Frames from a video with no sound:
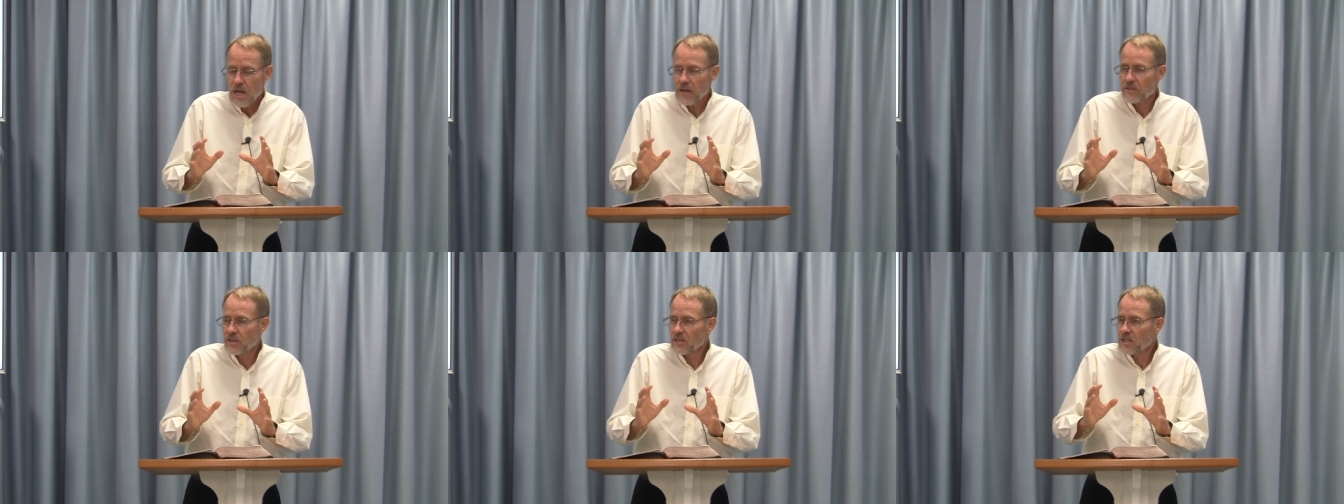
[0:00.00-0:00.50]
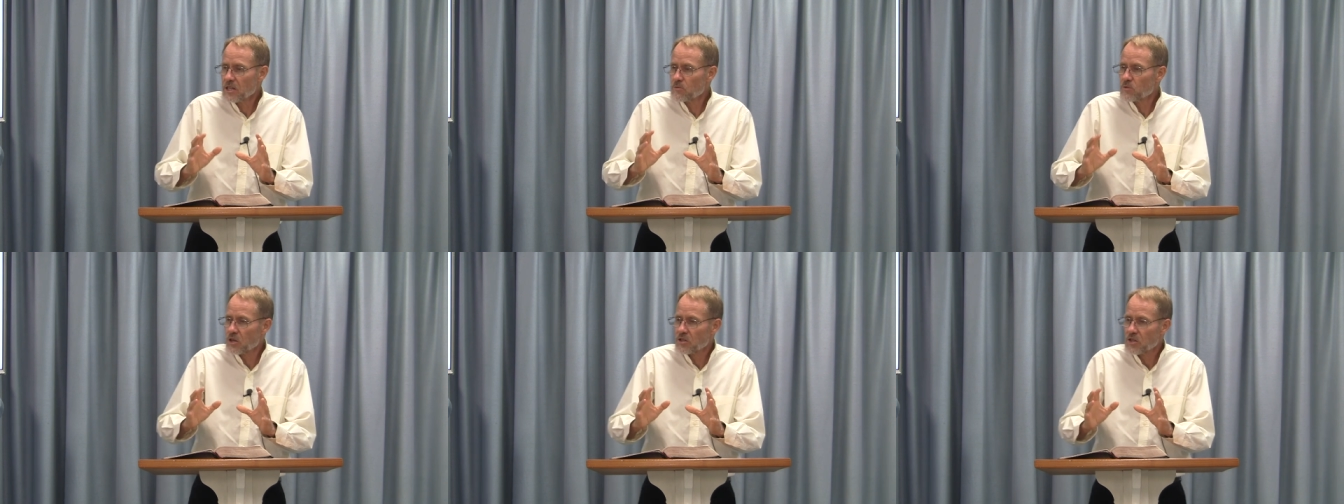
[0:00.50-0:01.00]
And then he
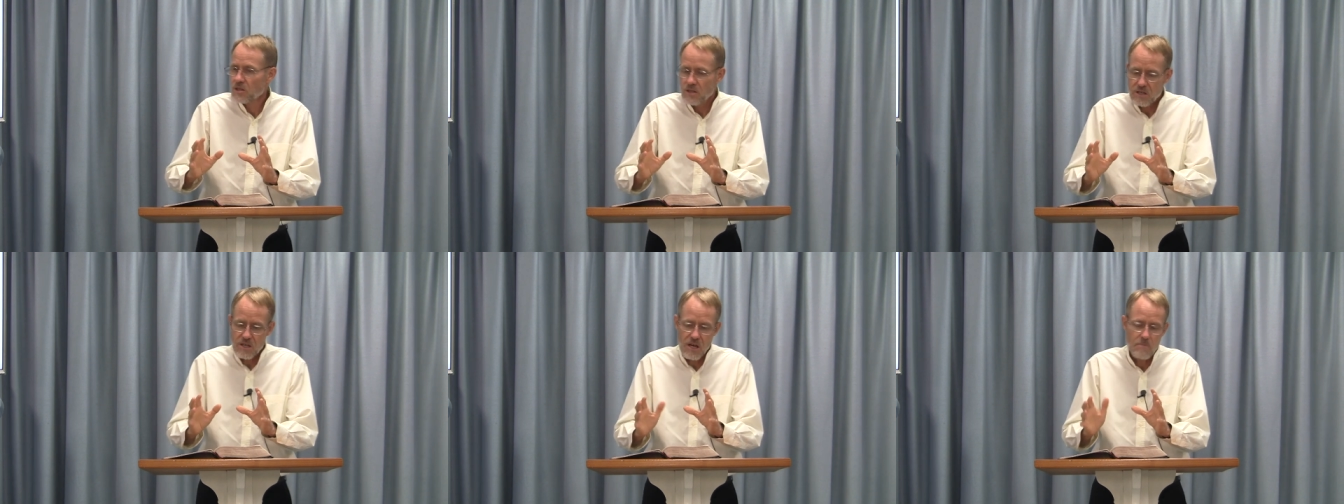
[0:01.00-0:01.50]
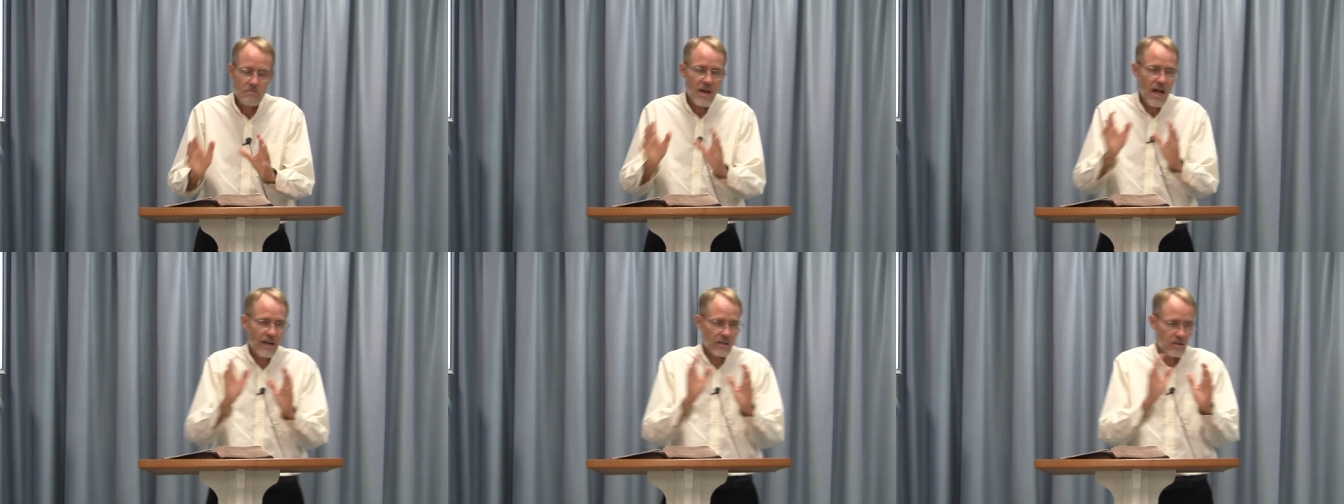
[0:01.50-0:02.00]
would come
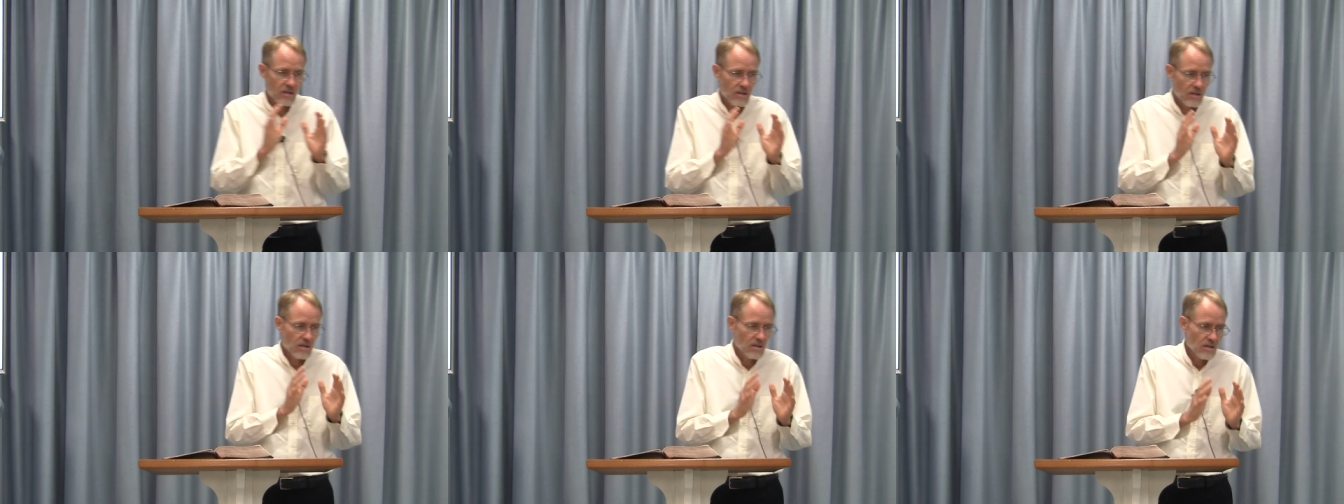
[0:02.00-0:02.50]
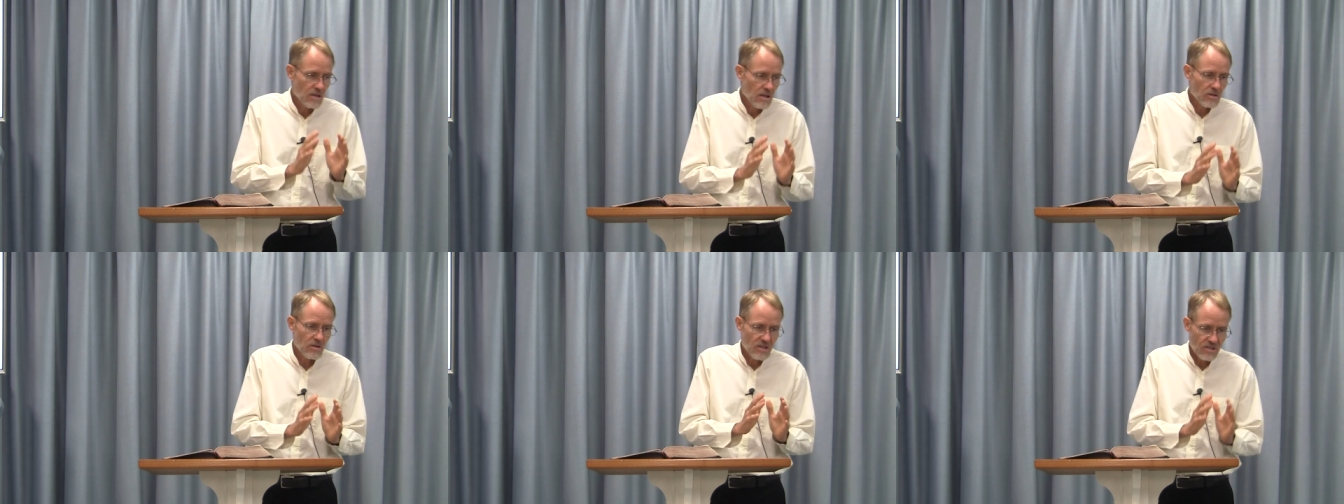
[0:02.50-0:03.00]
back
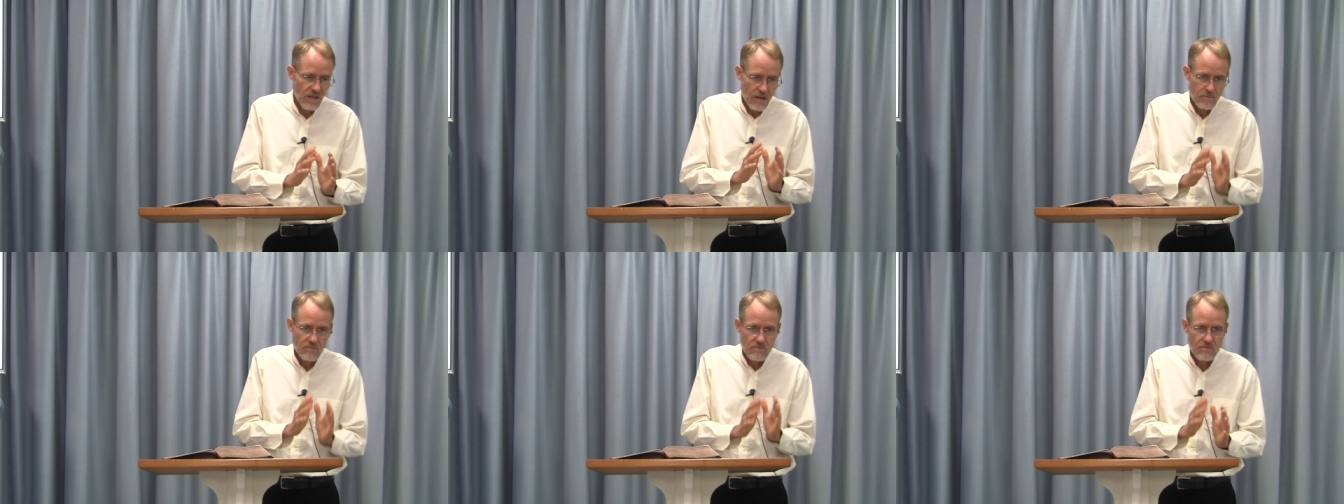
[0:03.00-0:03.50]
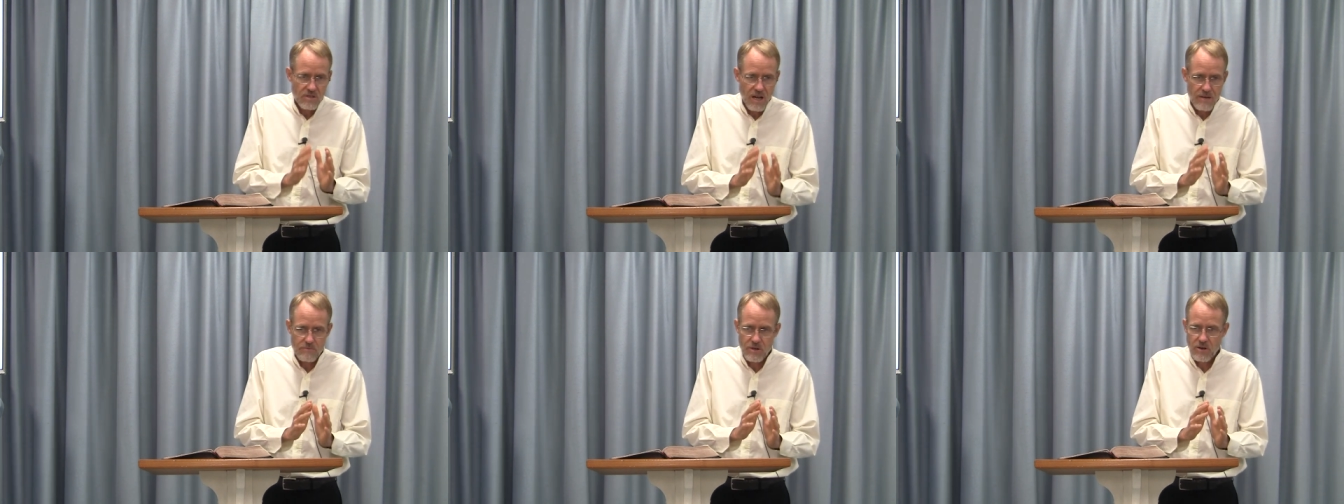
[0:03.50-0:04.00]
to the same
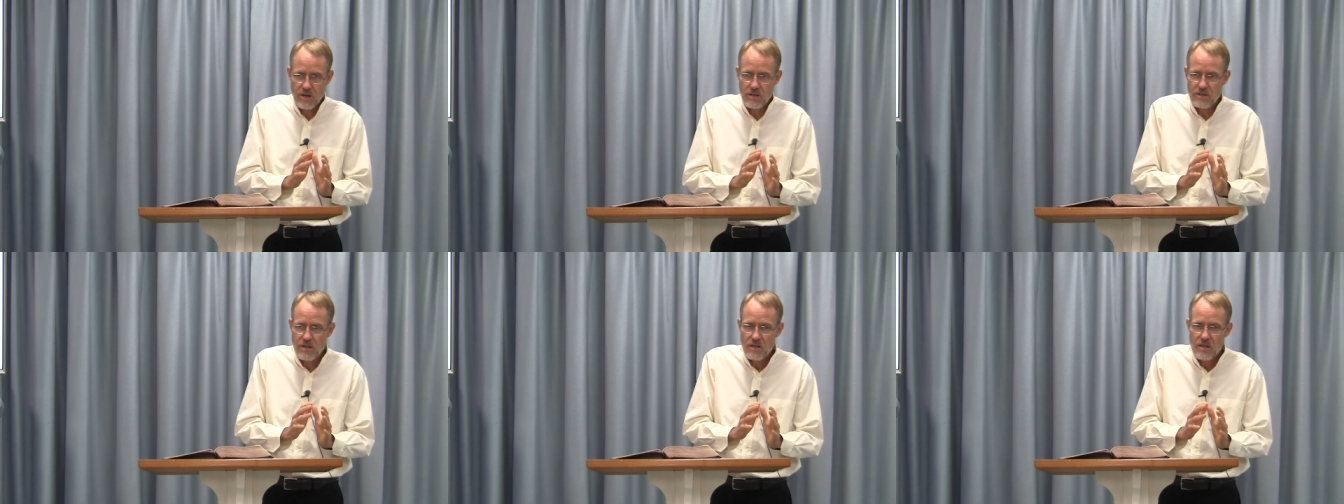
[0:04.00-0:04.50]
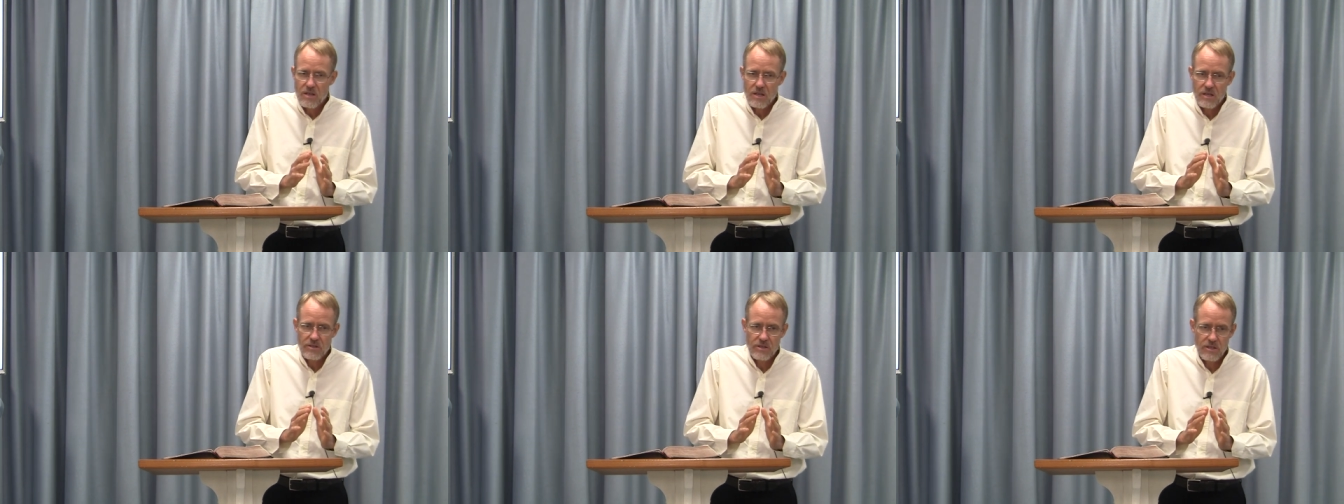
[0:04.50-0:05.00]
time period
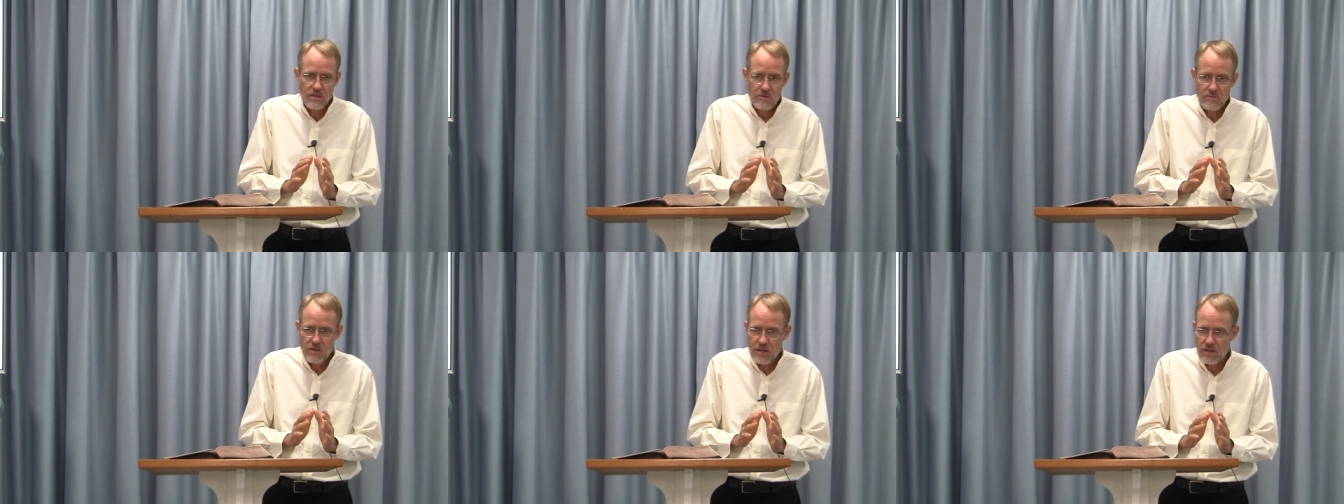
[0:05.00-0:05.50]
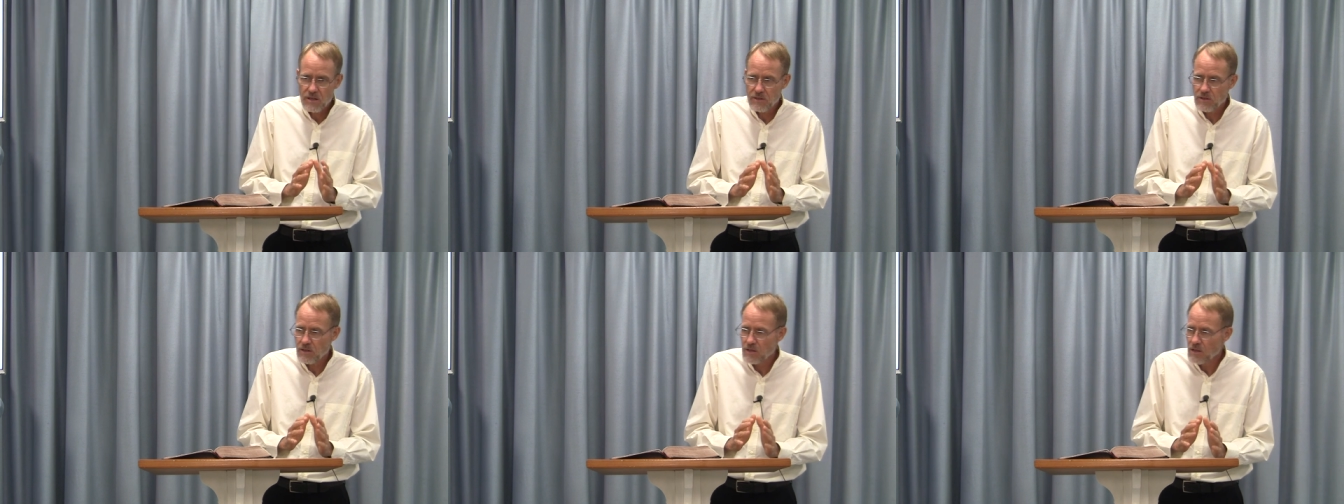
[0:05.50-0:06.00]
and deal
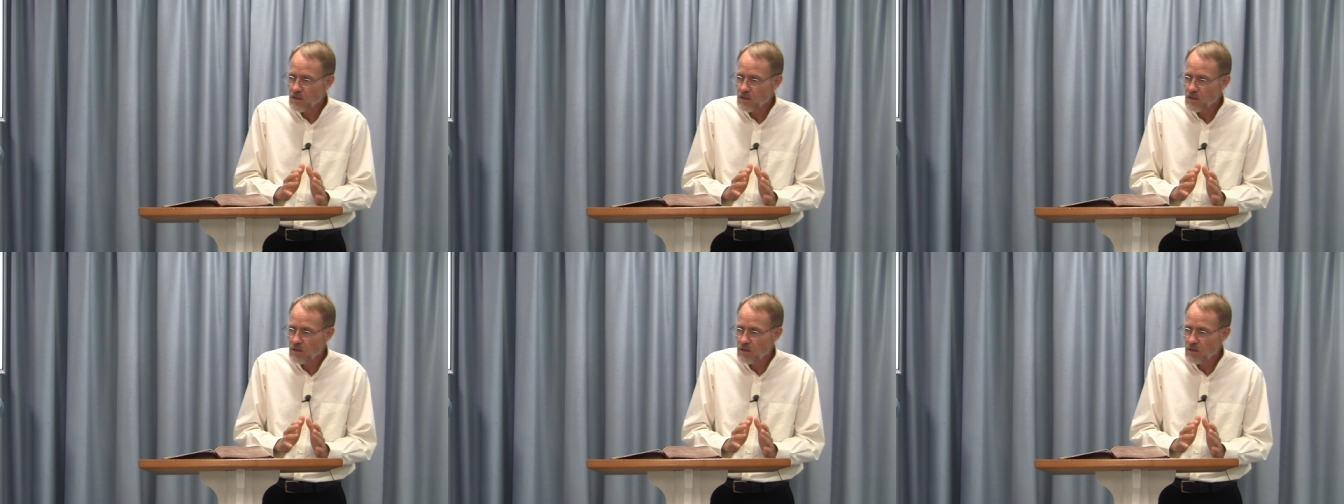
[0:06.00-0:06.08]
with,